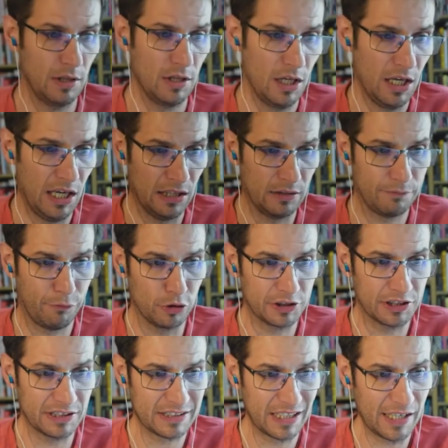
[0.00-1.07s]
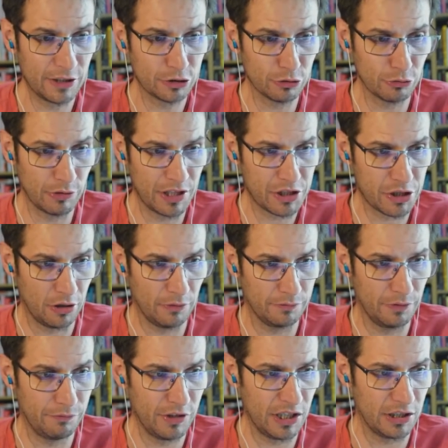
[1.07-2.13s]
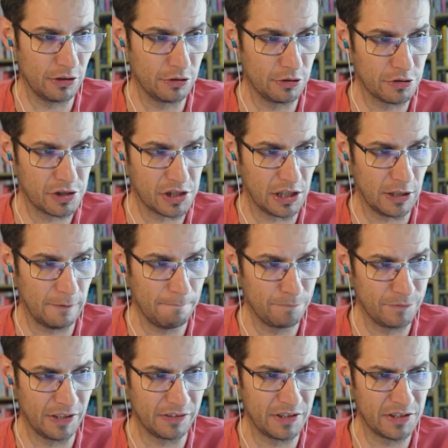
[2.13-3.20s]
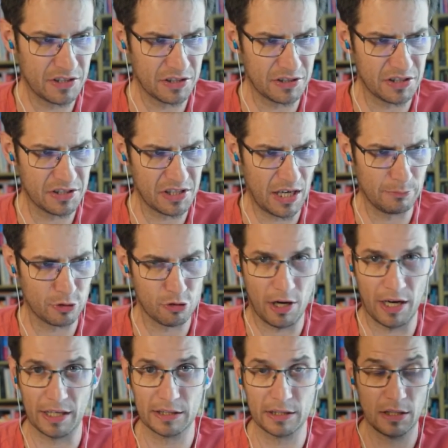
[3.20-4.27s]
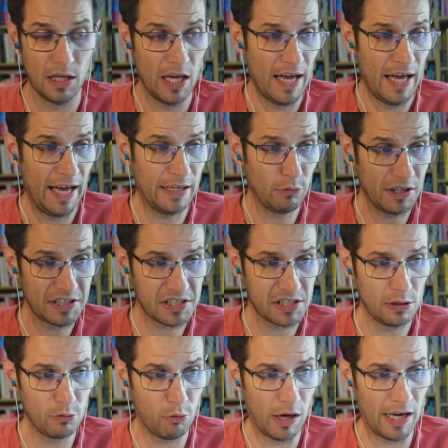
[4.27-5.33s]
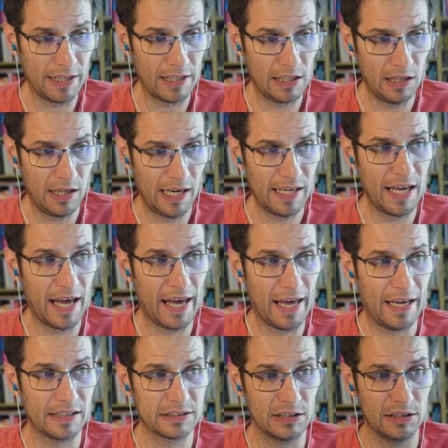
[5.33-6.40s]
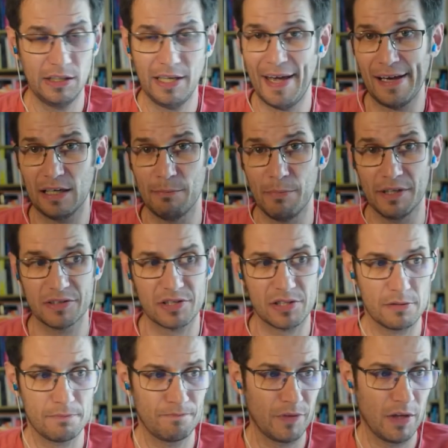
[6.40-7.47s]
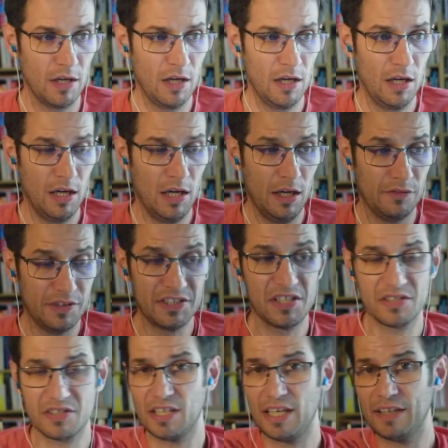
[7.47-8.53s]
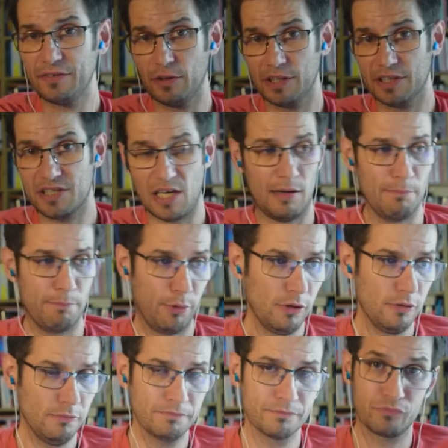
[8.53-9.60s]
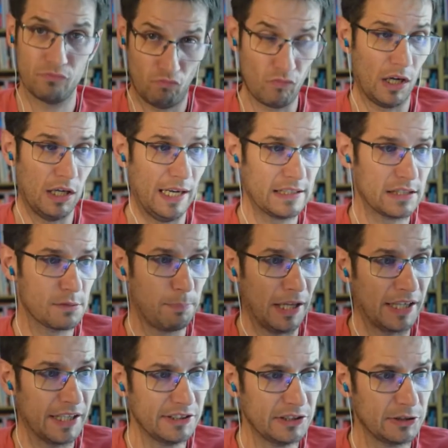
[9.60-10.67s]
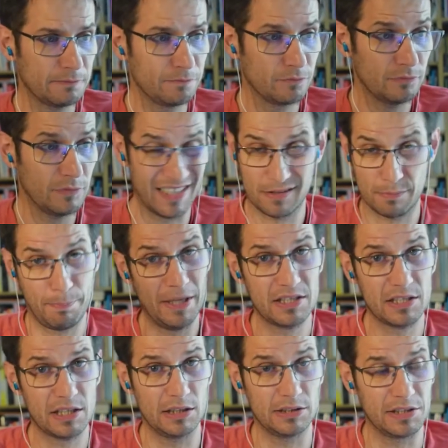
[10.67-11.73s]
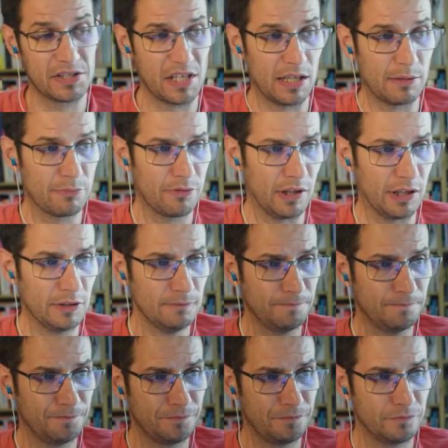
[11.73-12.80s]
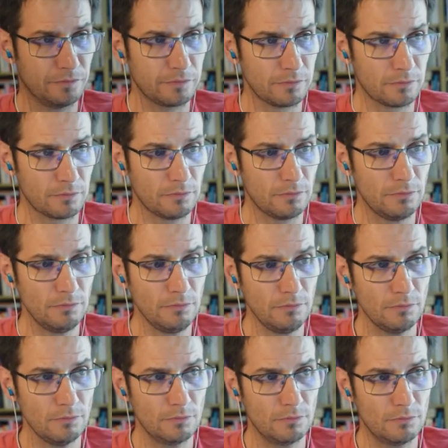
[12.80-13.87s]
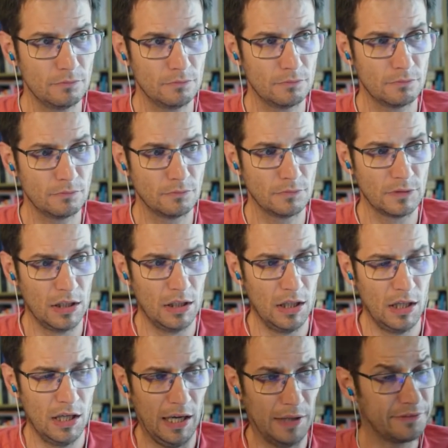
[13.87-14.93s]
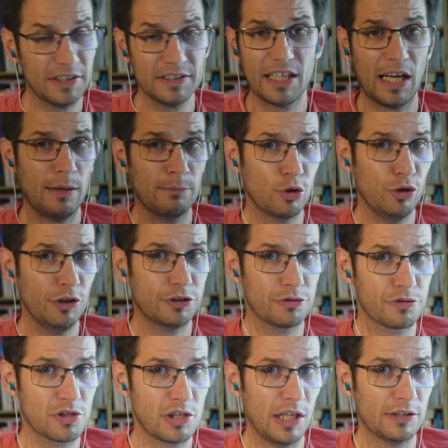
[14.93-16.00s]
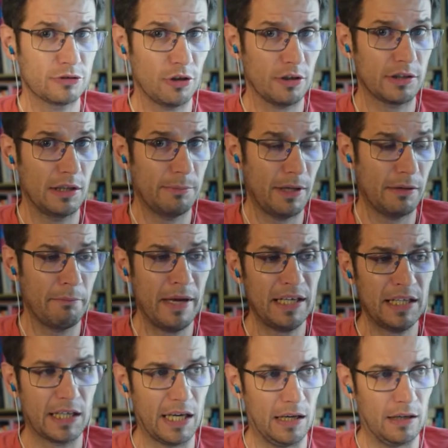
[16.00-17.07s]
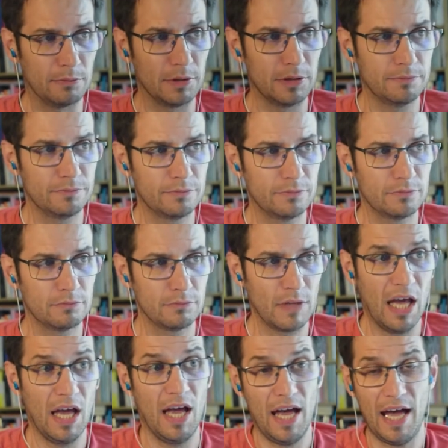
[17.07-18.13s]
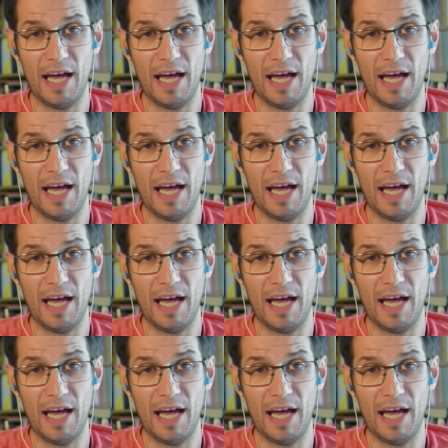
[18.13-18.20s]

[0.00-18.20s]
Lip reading: And for the entire duration of the video, you see that this is the same track. And once in a while, I add elements. This is another example. Let's play it. It's basically the same thing. To combine the video sources with an audio I think that I'm going to start talking about Manicam.